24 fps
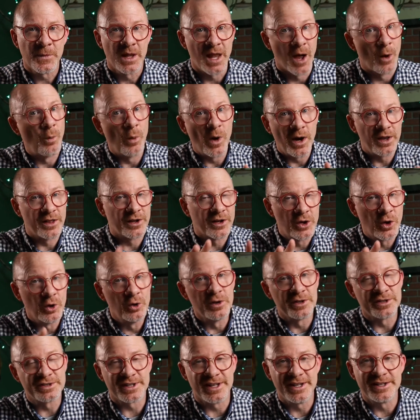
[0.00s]
Now, one of the
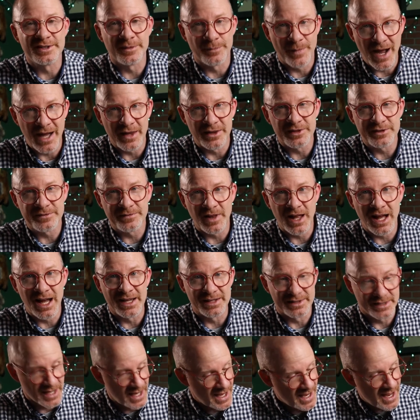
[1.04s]
coolest things about this fly
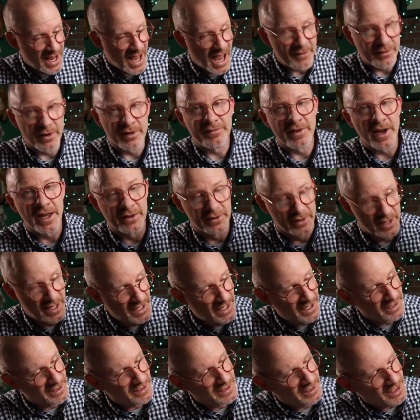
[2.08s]
is every feather in
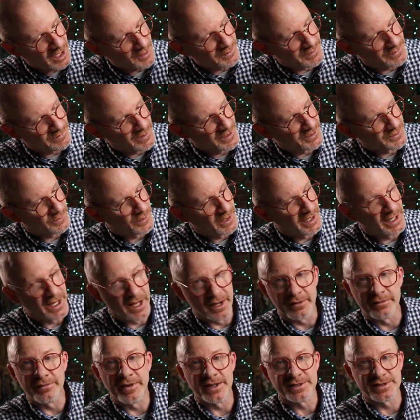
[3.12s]
it comes from this
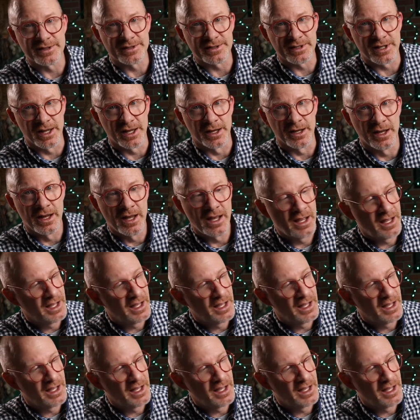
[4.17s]
ringneck pheasant skin.